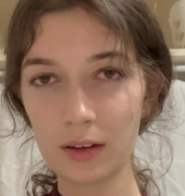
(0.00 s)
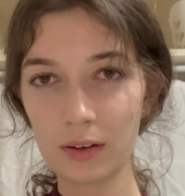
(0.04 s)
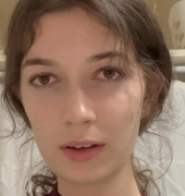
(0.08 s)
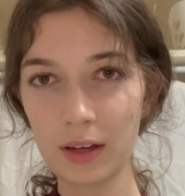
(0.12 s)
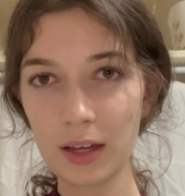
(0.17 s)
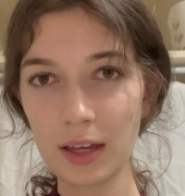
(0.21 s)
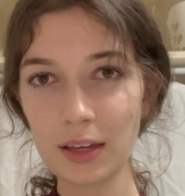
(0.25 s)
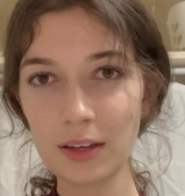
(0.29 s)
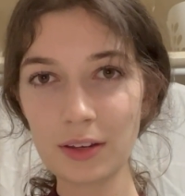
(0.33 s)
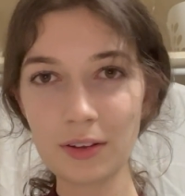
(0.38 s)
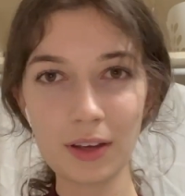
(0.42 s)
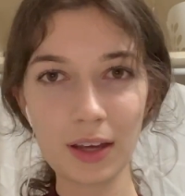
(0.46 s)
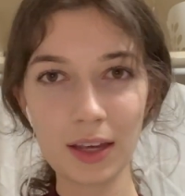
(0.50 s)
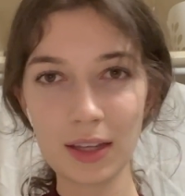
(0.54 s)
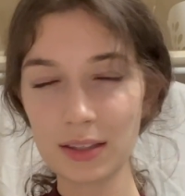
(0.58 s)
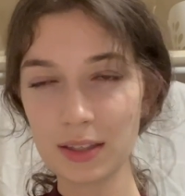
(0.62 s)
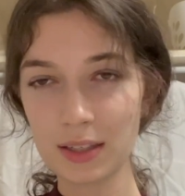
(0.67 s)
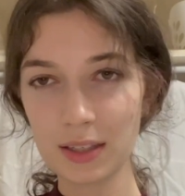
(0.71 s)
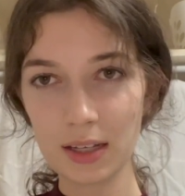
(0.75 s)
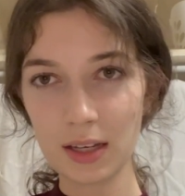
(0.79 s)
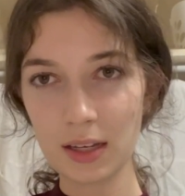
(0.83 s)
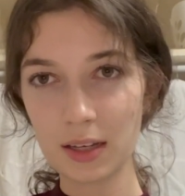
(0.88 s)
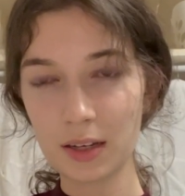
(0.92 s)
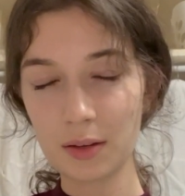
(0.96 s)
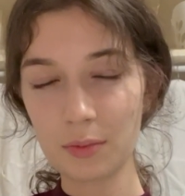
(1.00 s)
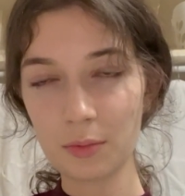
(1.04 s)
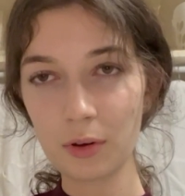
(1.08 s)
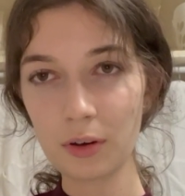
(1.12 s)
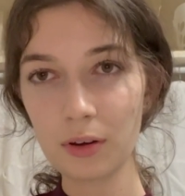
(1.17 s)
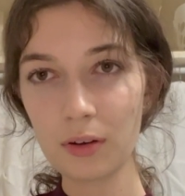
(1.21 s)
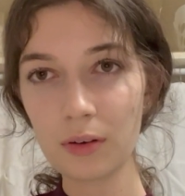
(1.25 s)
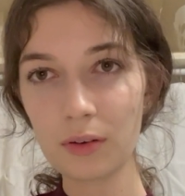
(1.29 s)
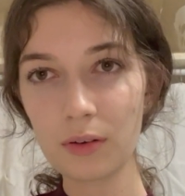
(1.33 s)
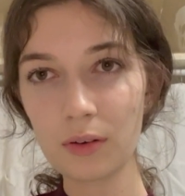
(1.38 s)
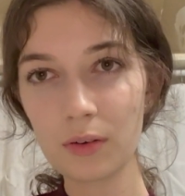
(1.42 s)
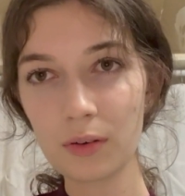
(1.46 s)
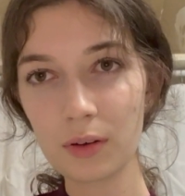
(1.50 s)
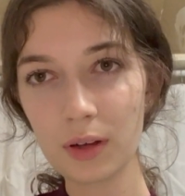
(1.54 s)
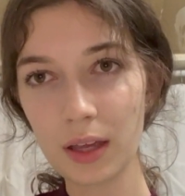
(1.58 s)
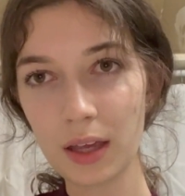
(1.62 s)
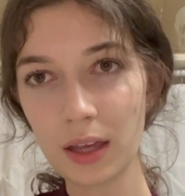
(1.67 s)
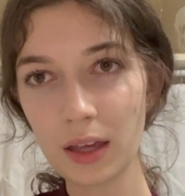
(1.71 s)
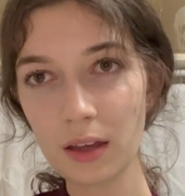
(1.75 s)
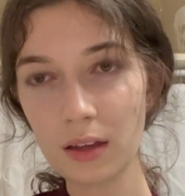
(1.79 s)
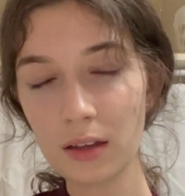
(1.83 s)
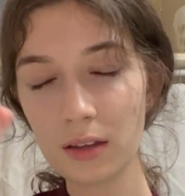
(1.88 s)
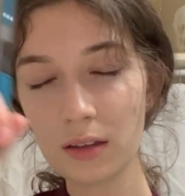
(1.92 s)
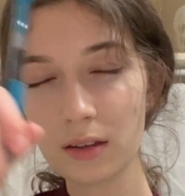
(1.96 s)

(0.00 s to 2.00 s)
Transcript: Okay, you can't see anymore. Okay.